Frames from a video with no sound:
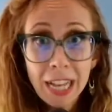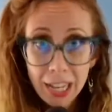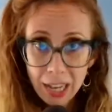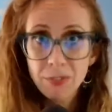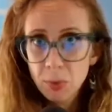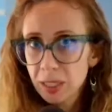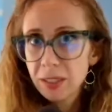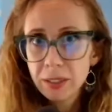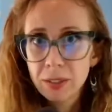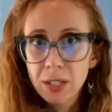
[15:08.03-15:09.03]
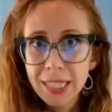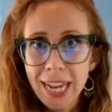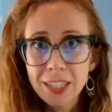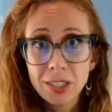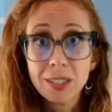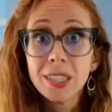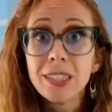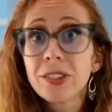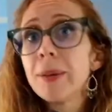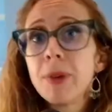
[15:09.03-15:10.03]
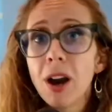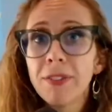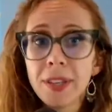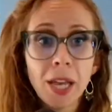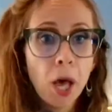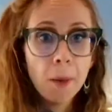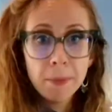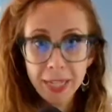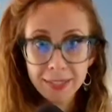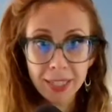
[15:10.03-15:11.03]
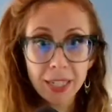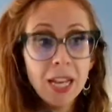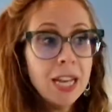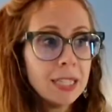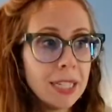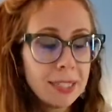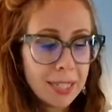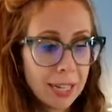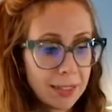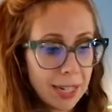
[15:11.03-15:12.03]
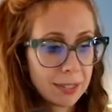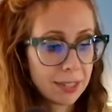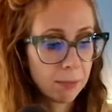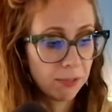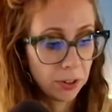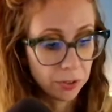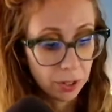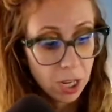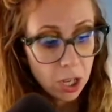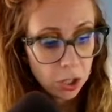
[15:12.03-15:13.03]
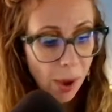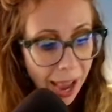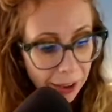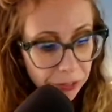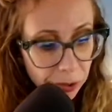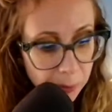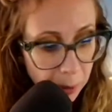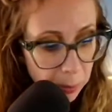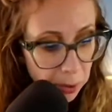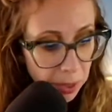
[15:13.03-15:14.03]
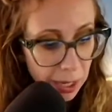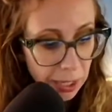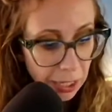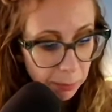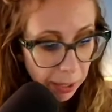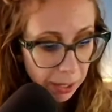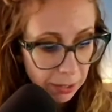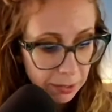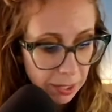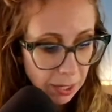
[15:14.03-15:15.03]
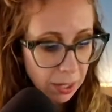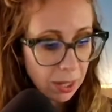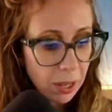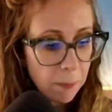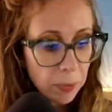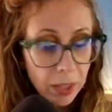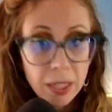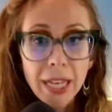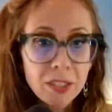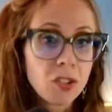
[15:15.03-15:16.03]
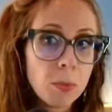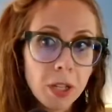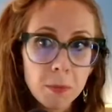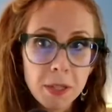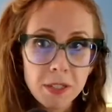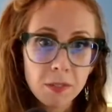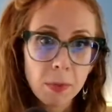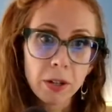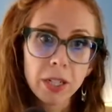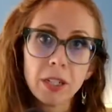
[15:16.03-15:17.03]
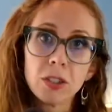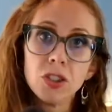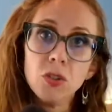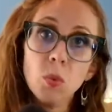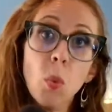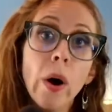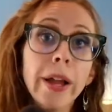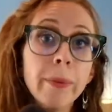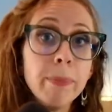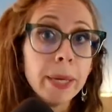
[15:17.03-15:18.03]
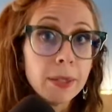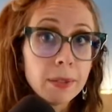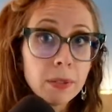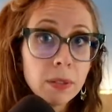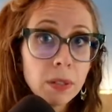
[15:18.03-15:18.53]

Have one clear call to action. Let's grab coffee. Amazing. Let's take the next step further. You have to remember that emails, like so many other pieces of marketing, are to do one piece.